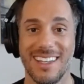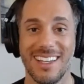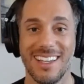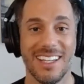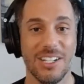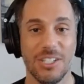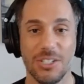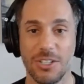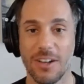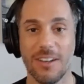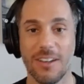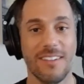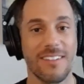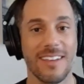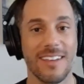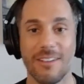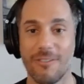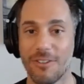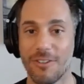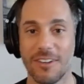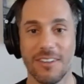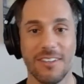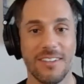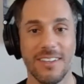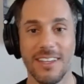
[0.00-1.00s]

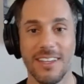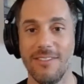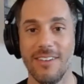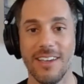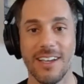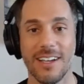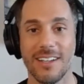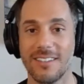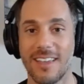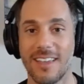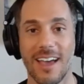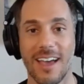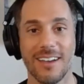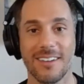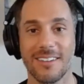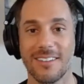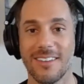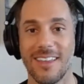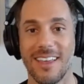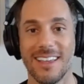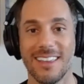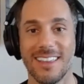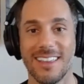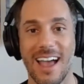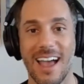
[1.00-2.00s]
just receiving a
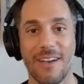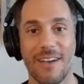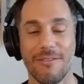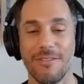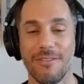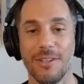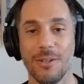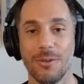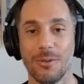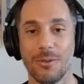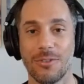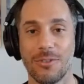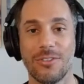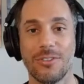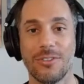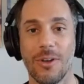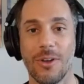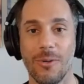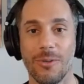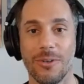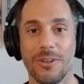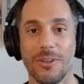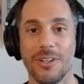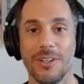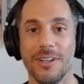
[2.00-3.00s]
text like that feels
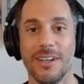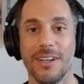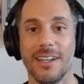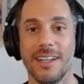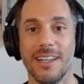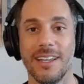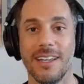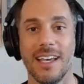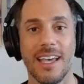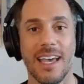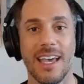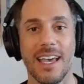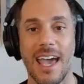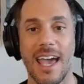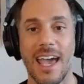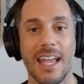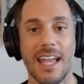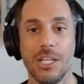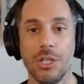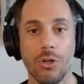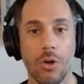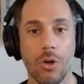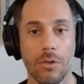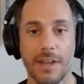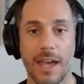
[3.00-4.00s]
so good.
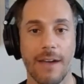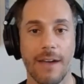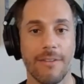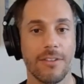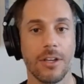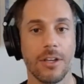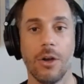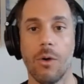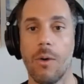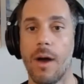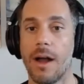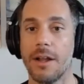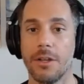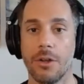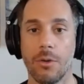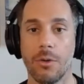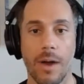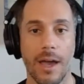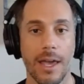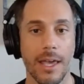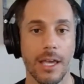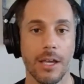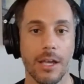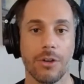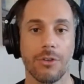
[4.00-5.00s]
And you don't have to go out of your
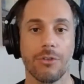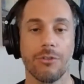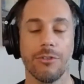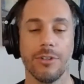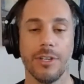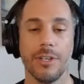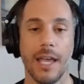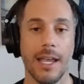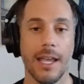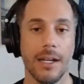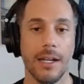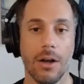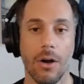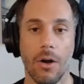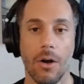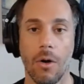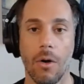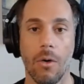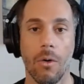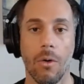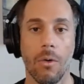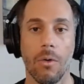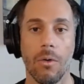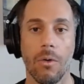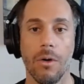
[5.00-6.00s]
way and create a
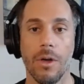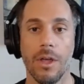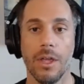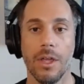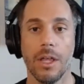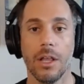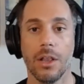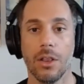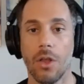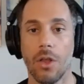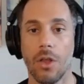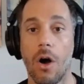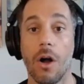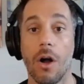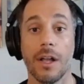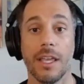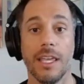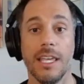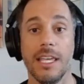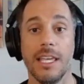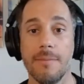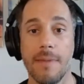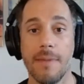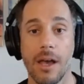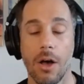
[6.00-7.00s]
whole long
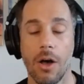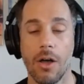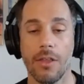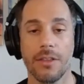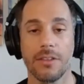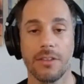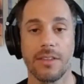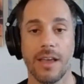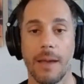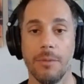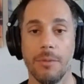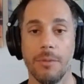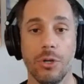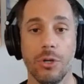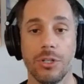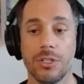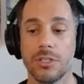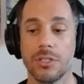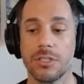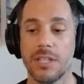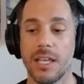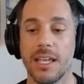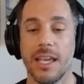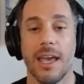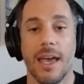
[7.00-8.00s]
email all the time.
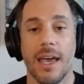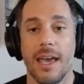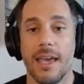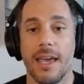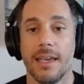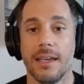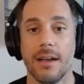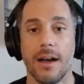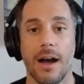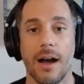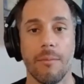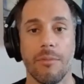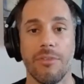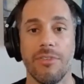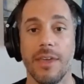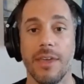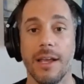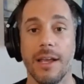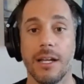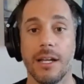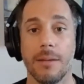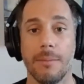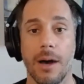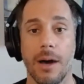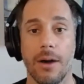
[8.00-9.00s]
just say, Hey, I'm
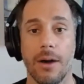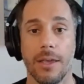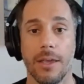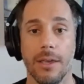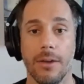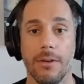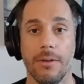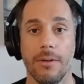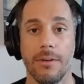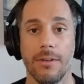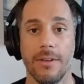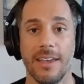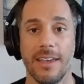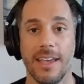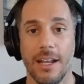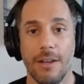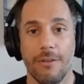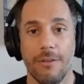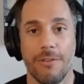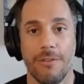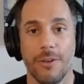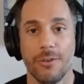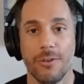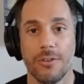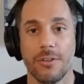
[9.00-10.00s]
thinking about you. And
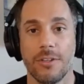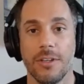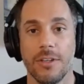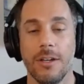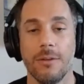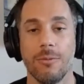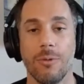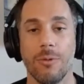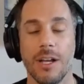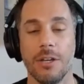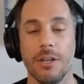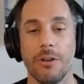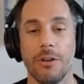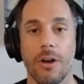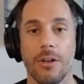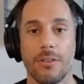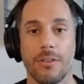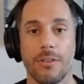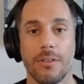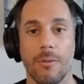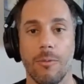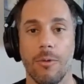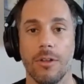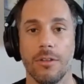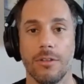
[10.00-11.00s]
it feels good when you're on
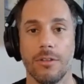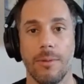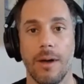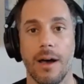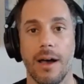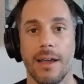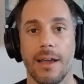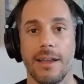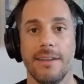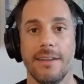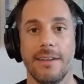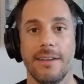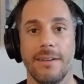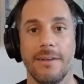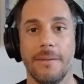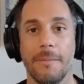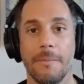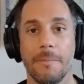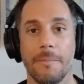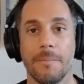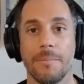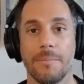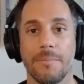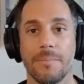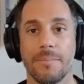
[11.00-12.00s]
someone's mind.
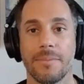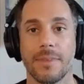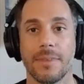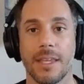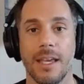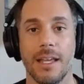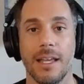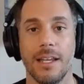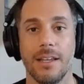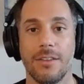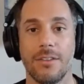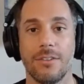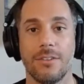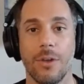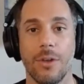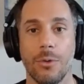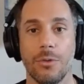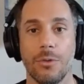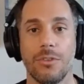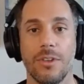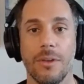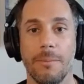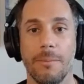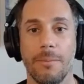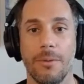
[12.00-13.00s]
And it's so
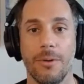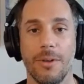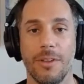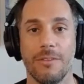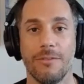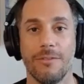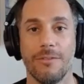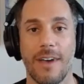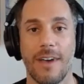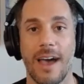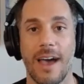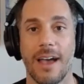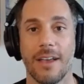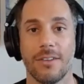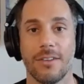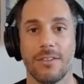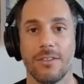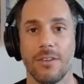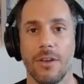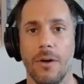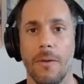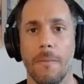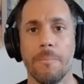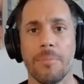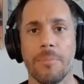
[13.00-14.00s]
simple and fast.
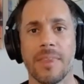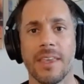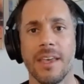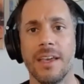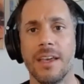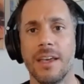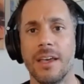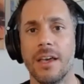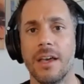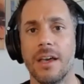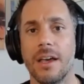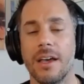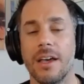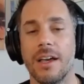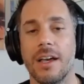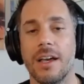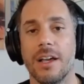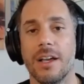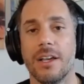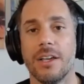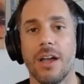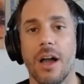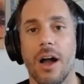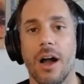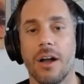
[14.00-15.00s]
So
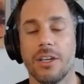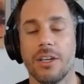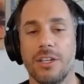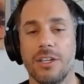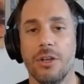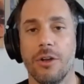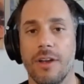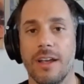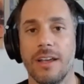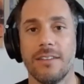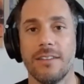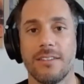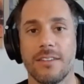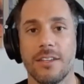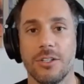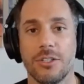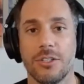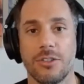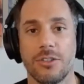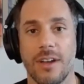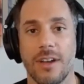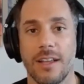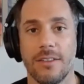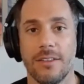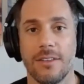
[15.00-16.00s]
I'm curious to
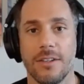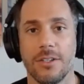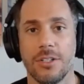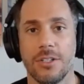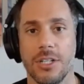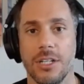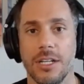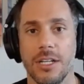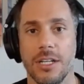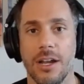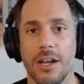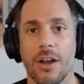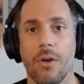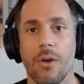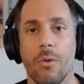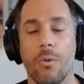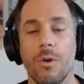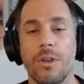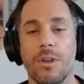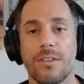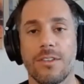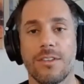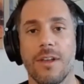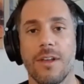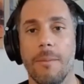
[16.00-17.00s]
transition here.
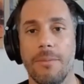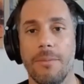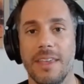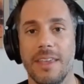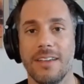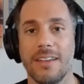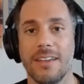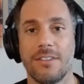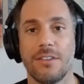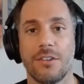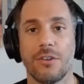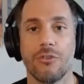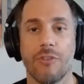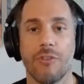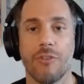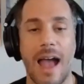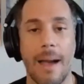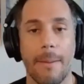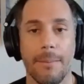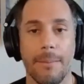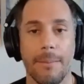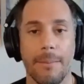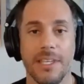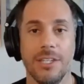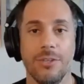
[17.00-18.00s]
What's something
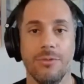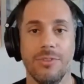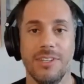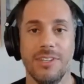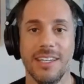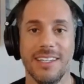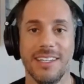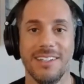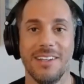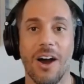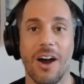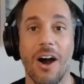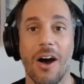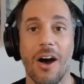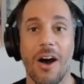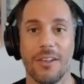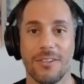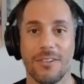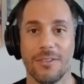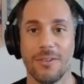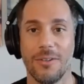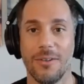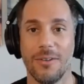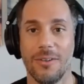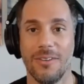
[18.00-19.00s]
scrappy you did to
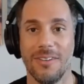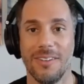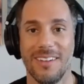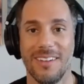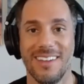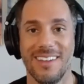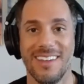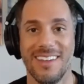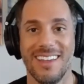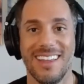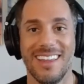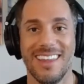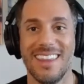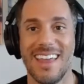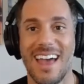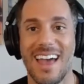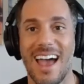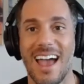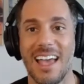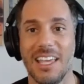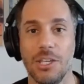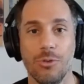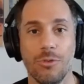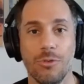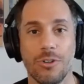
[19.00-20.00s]
hustle
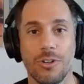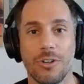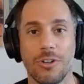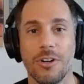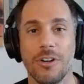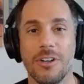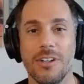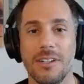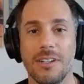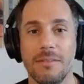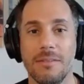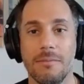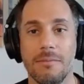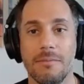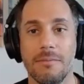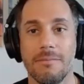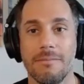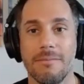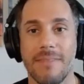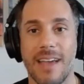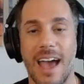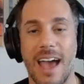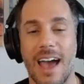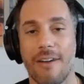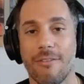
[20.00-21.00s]
that you couldn't
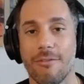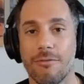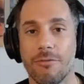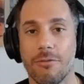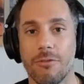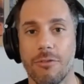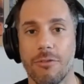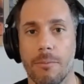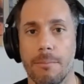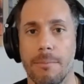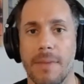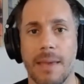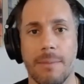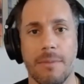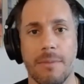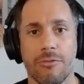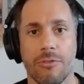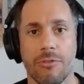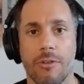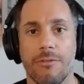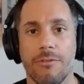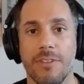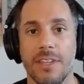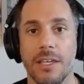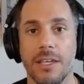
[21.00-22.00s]
have re- maybe
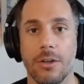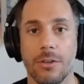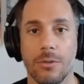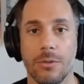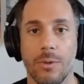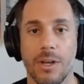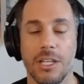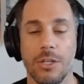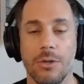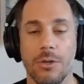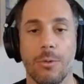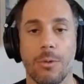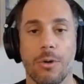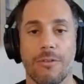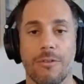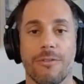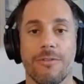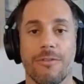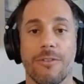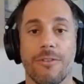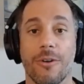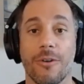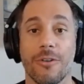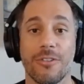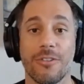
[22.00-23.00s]
revealed when you were
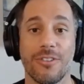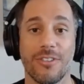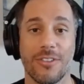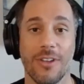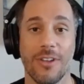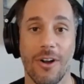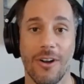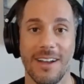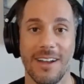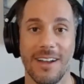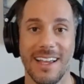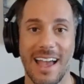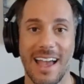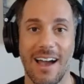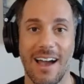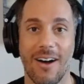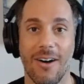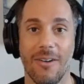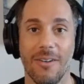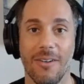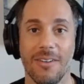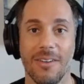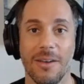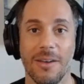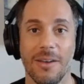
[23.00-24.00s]
first starting
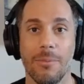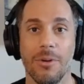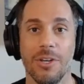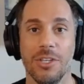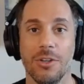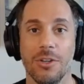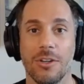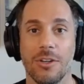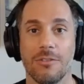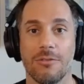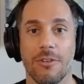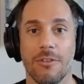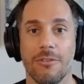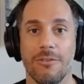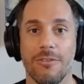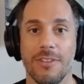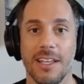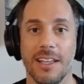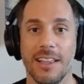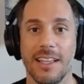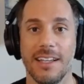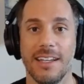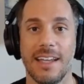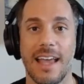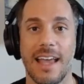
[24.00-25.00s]
out, but you could
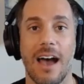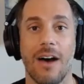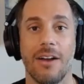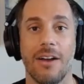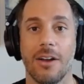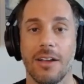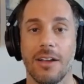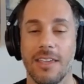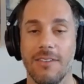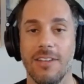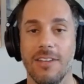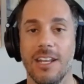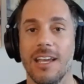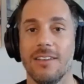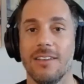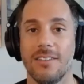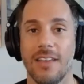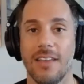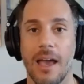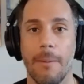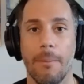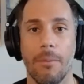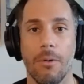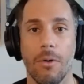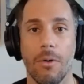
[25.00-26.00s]
reveal it now? And I'll give you an
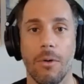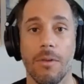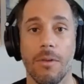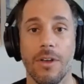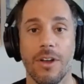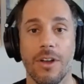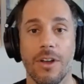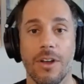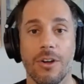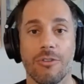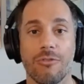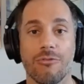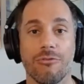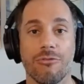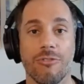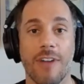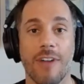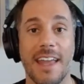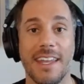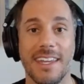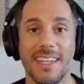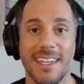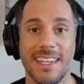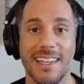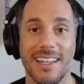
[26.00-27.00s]
example.
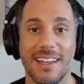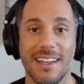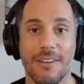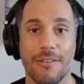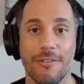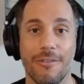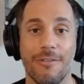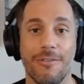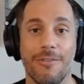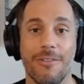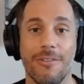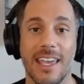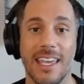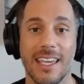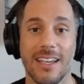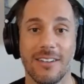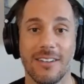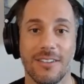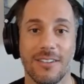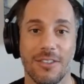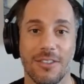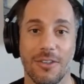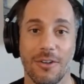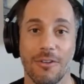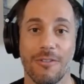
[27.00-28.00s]
Reddit
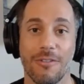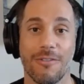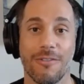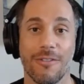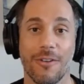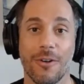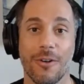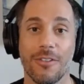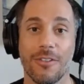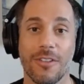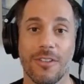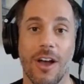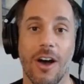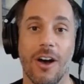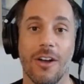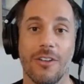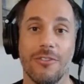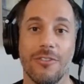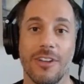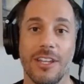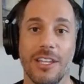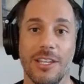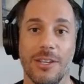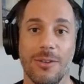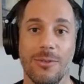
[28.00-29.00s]
faked their first
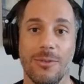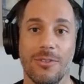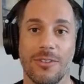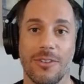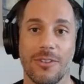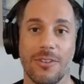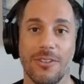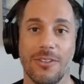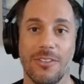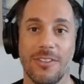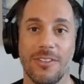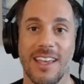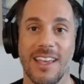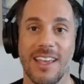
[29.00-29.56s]
100 users